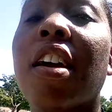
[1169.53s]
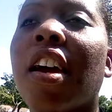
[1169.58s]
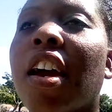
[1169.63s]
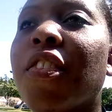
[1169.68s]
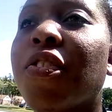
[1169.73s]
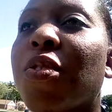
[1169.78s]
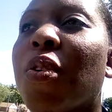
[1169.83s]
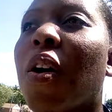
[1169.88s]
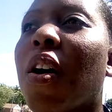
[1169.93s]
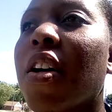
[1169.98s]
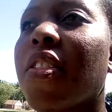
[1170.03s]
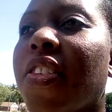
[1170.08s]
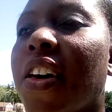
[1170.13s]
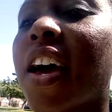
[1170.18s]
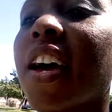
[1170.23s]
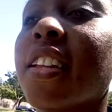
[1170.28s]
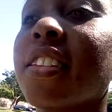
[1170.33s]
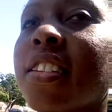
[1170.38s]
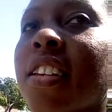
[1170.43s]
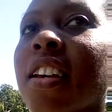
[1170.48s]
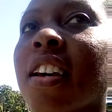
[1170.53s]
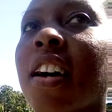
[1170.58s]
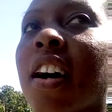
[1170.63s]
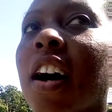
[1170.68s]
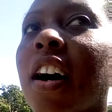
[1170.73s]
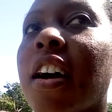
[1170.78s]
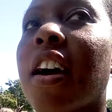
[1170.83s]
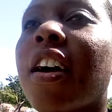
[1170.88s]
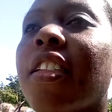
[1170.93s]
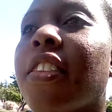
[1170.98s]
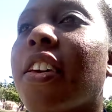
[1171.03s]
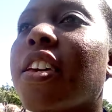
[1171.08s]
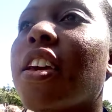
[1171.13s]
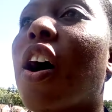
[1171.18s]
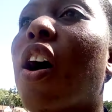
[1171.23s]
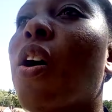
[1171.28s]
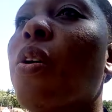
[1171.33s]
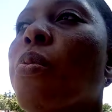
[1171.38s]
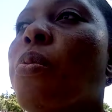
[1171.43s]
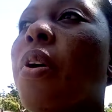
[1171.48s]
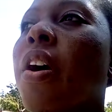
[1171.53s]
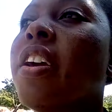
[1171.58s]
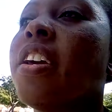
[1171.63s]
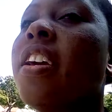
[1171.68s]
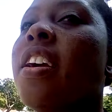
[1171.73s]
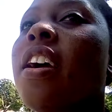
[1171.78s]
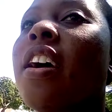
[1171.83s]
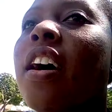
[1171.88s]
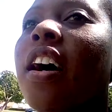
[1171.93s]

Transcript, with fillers: If you are that, the Yahweh